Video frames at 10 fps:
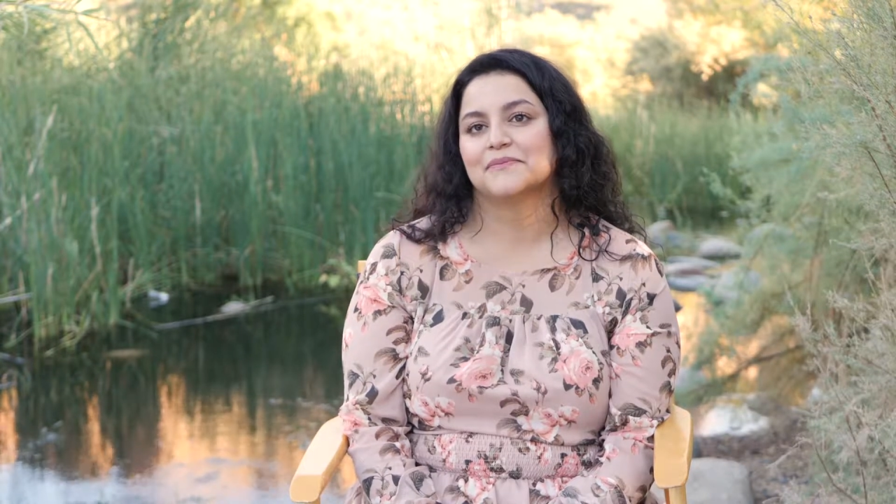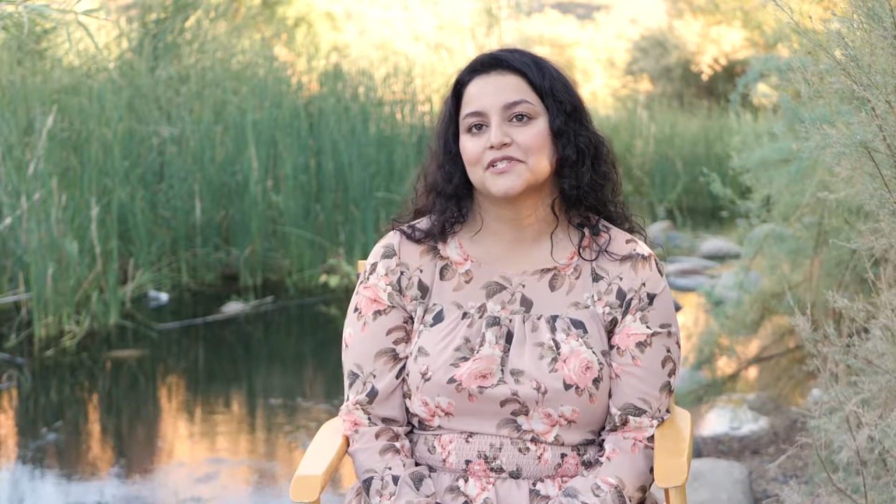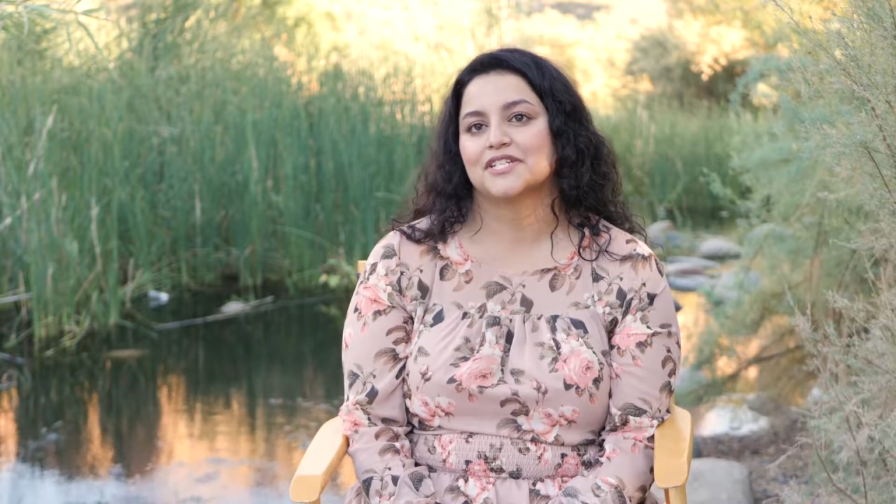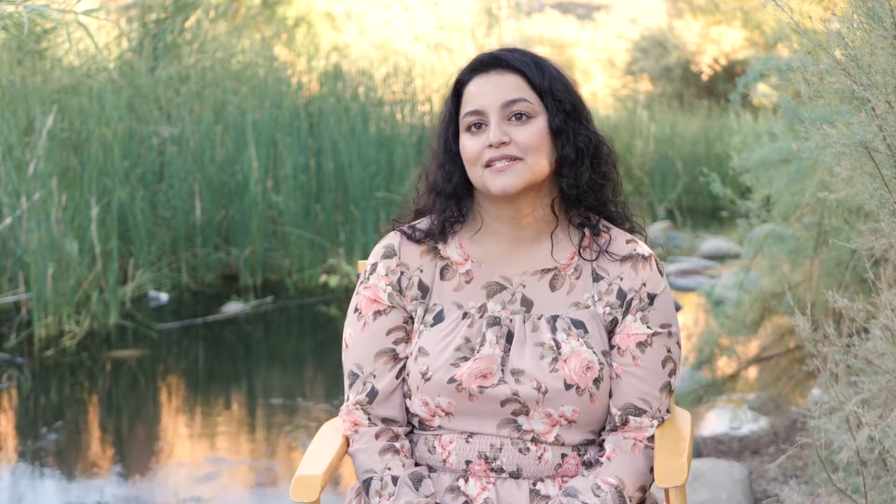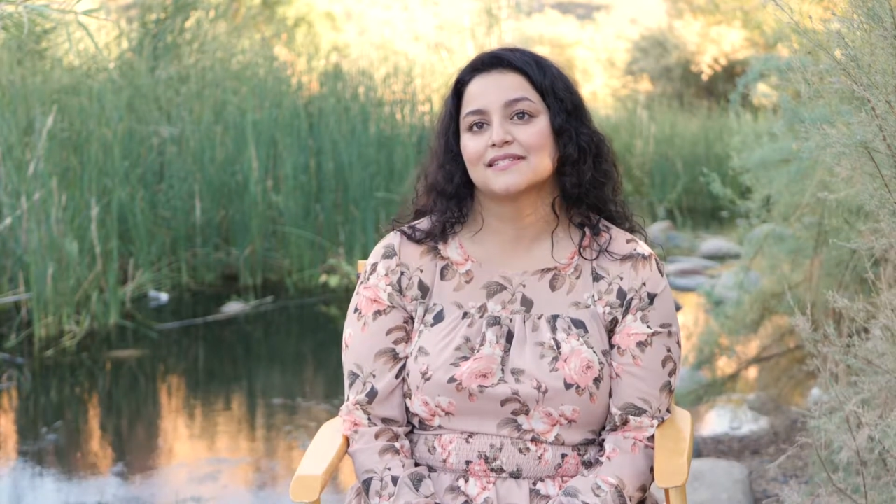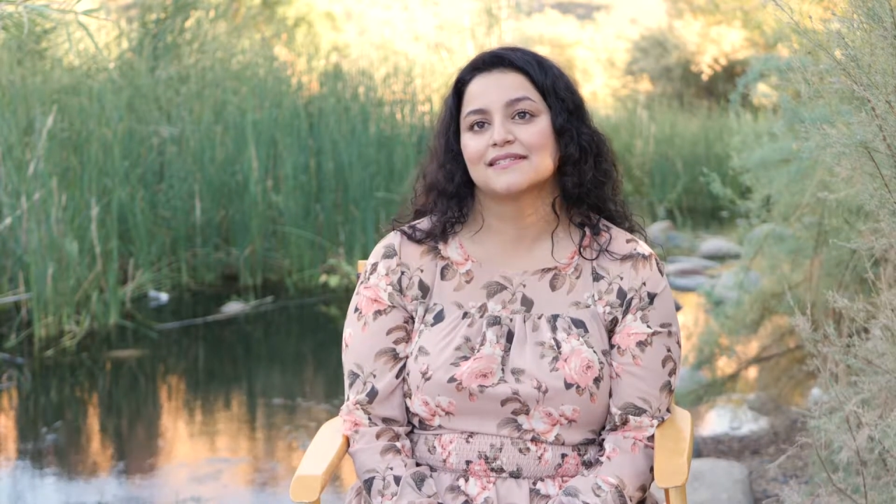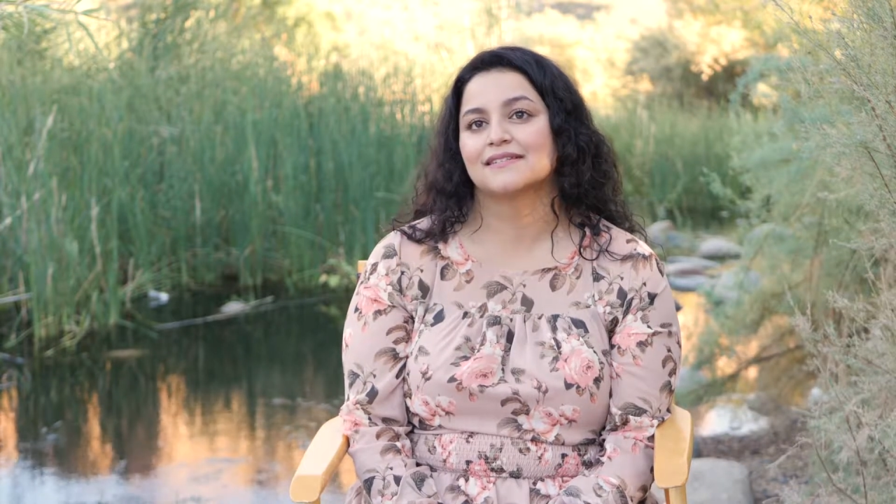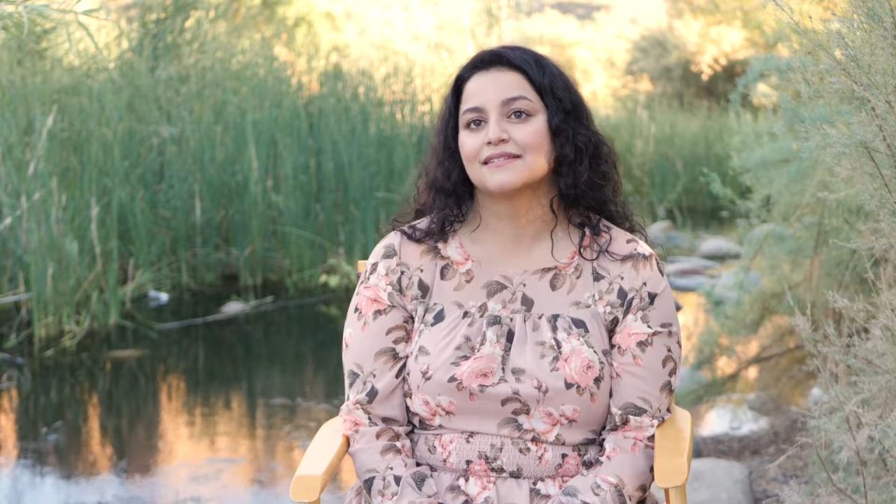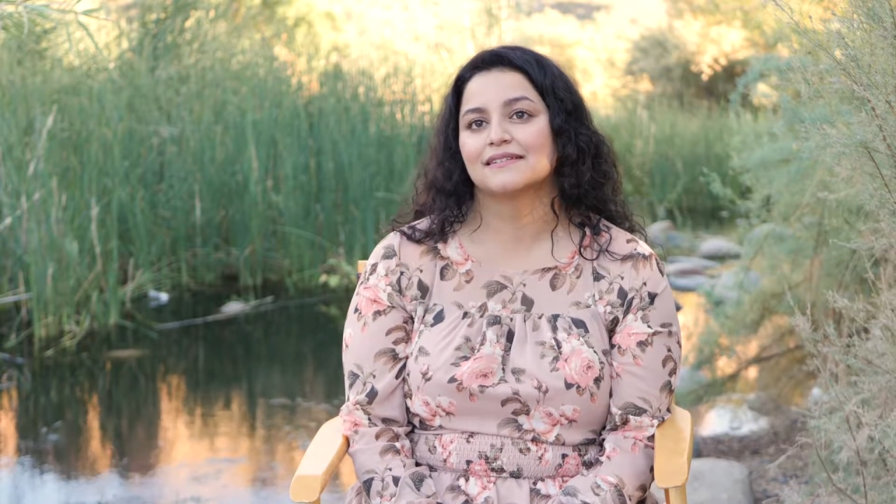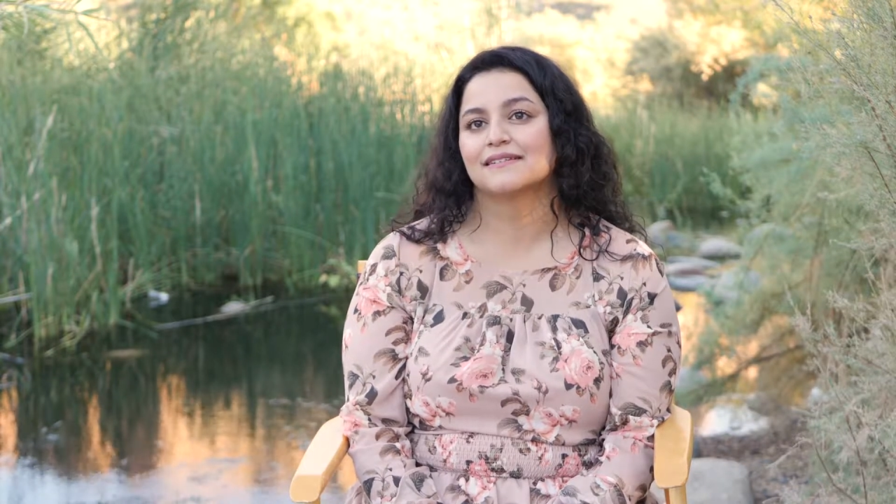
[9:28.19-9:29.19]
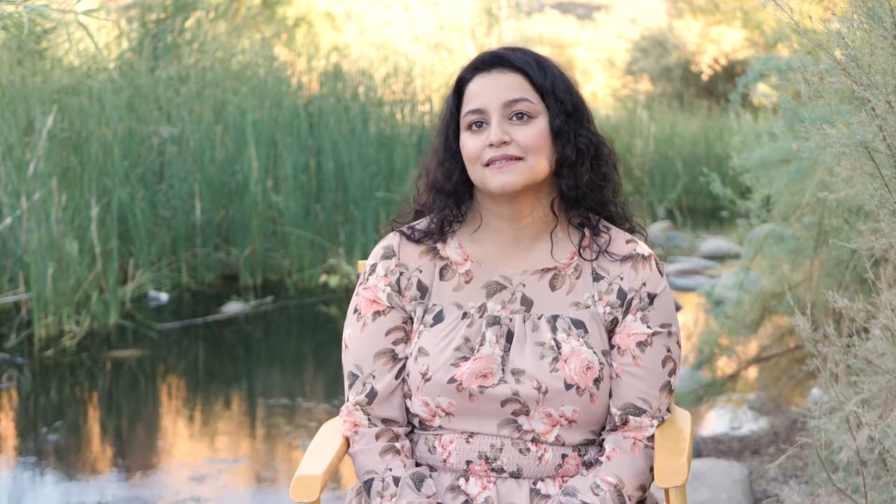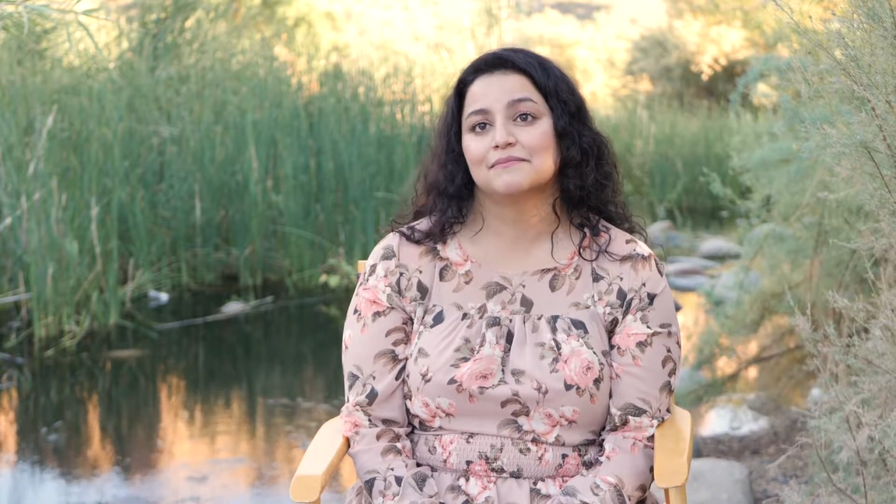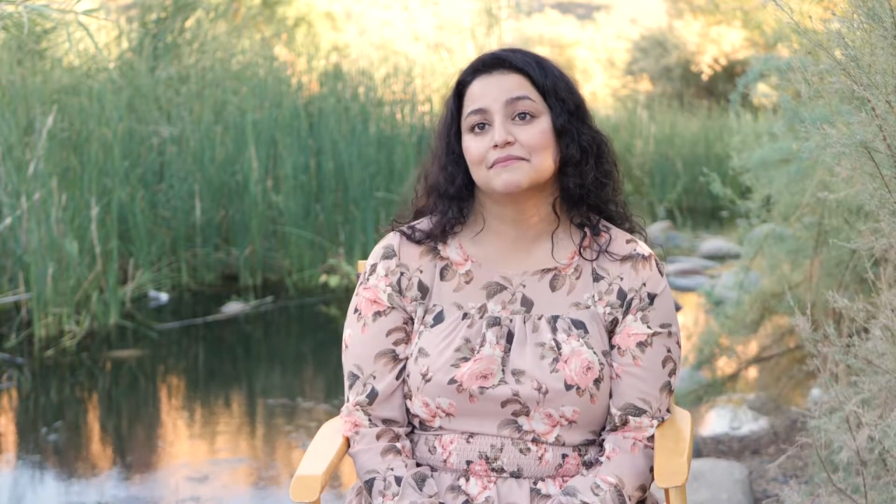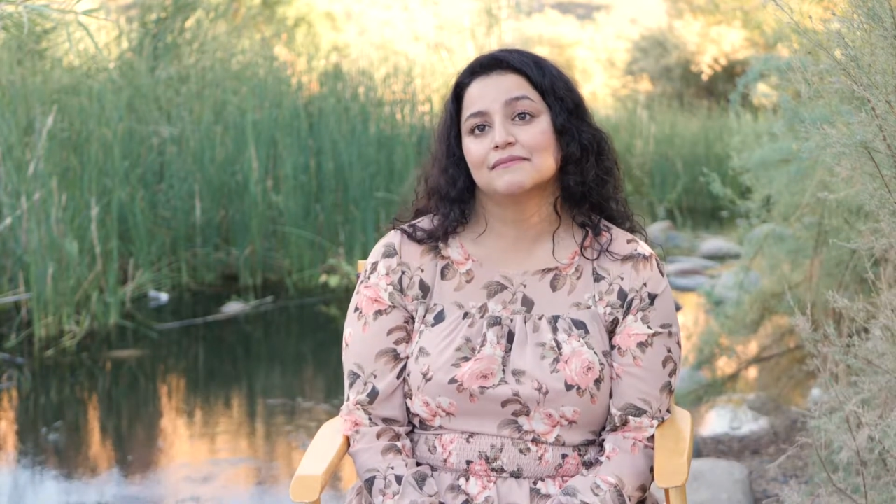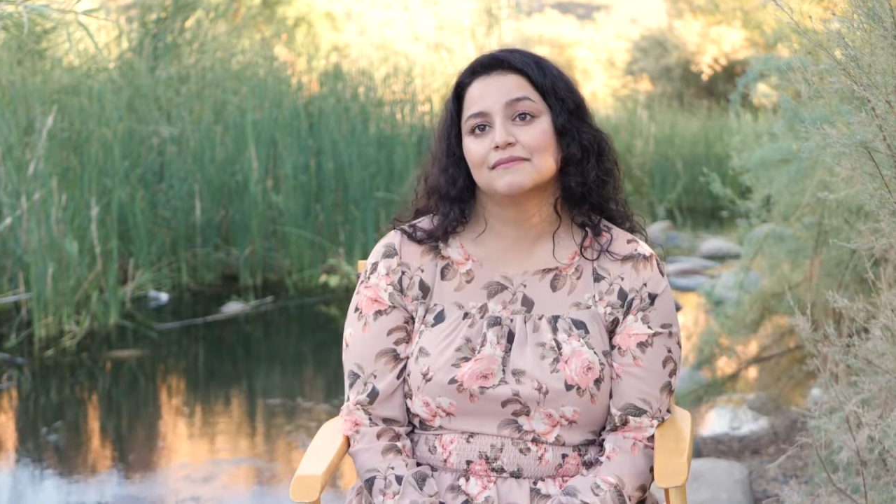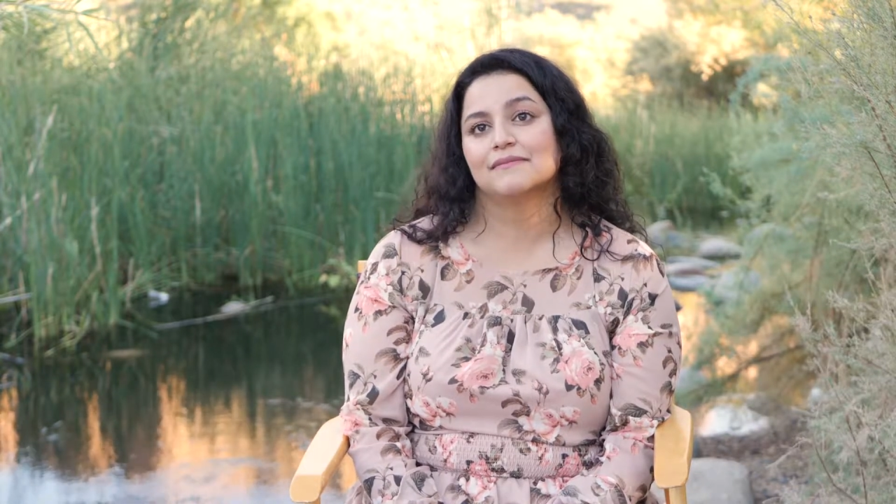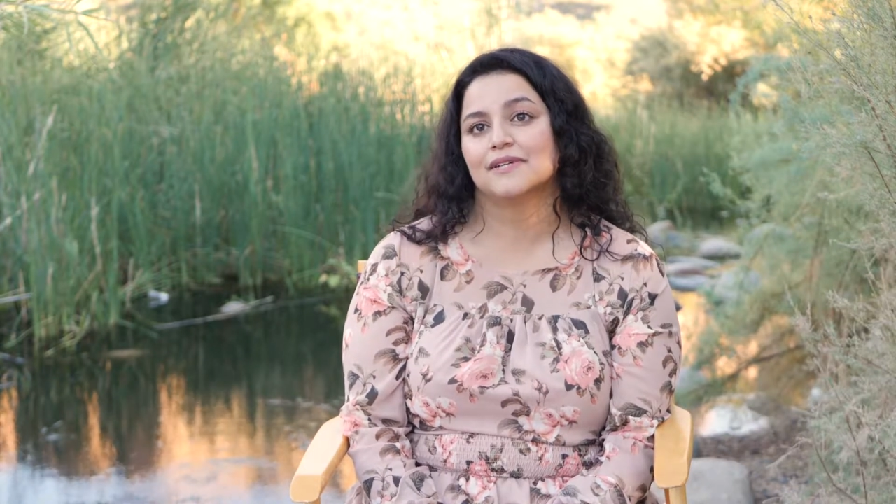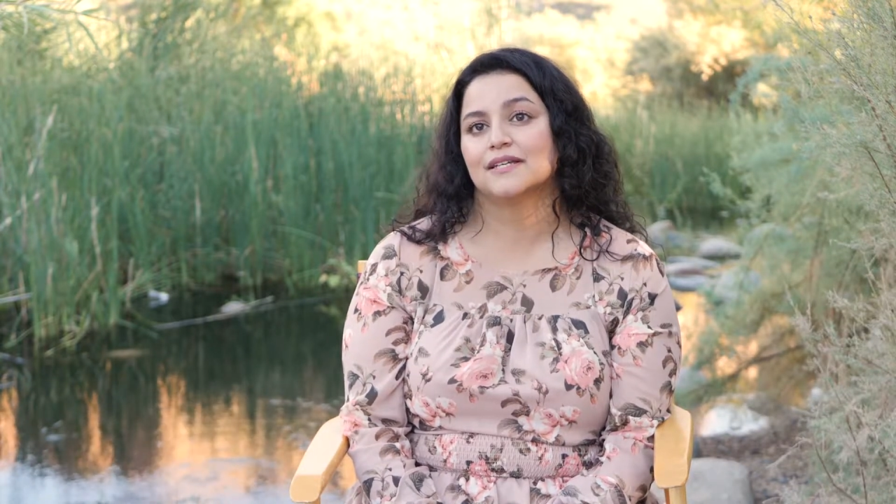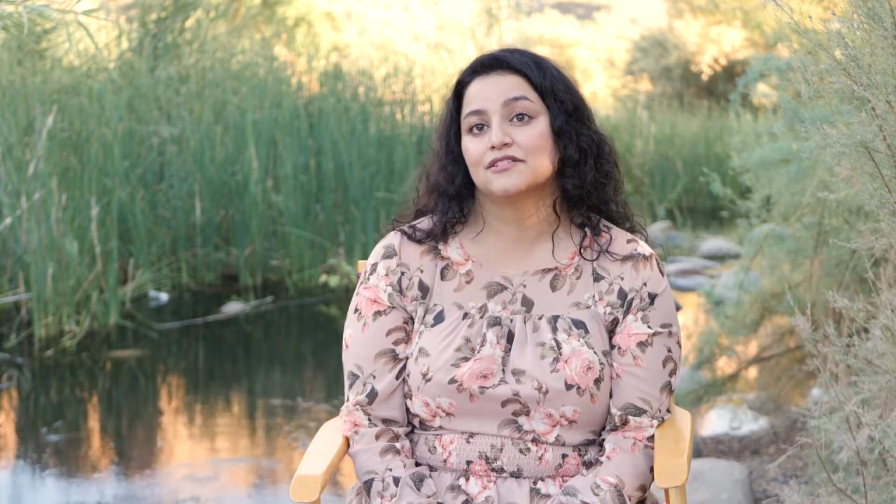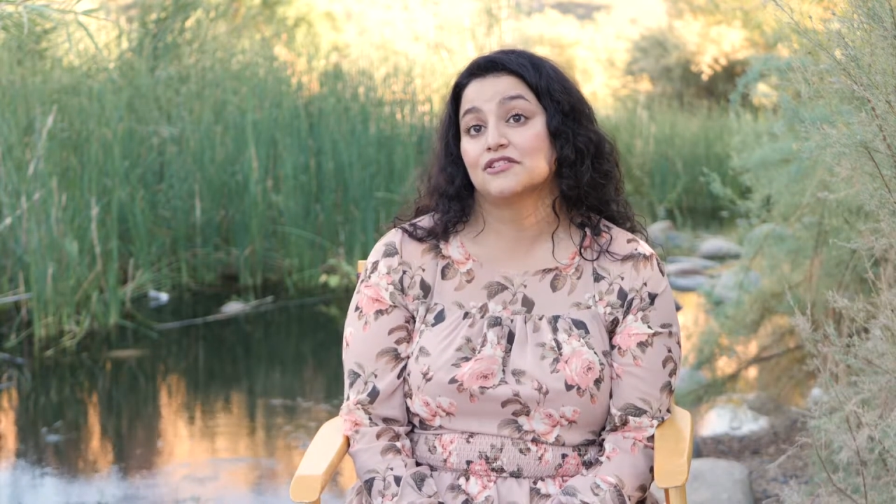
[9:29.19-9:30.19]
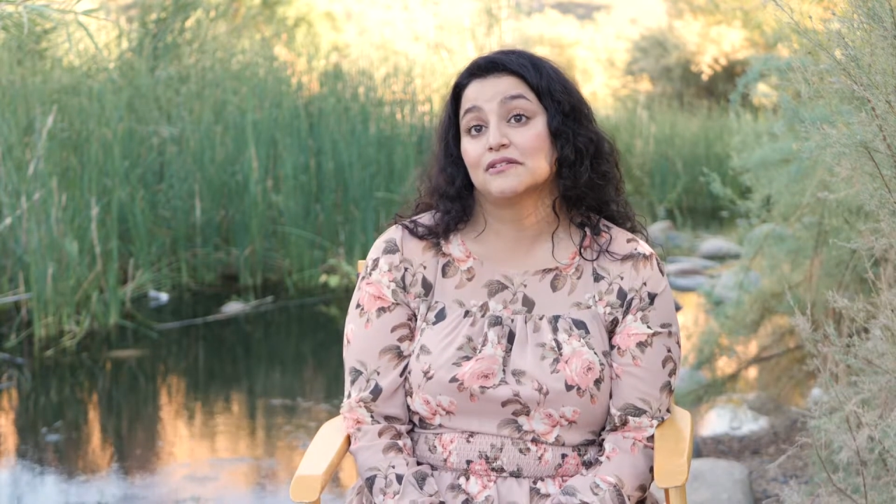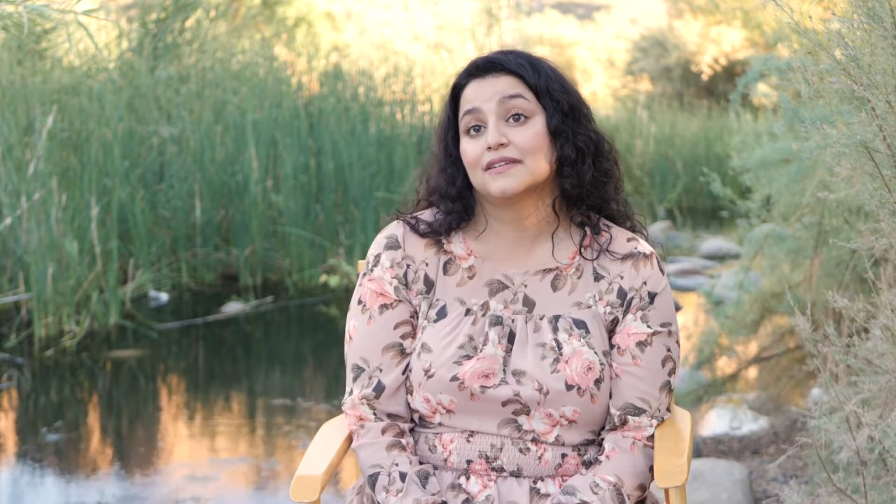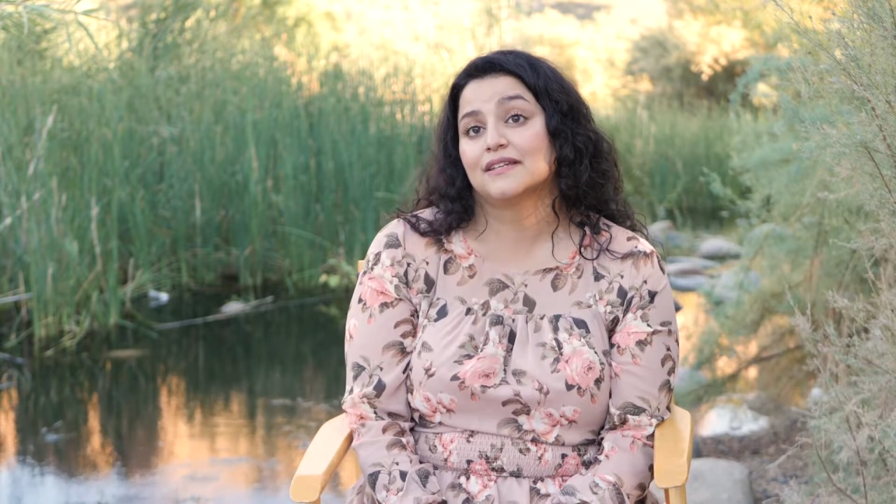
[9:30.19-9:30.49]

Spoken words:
just ensuring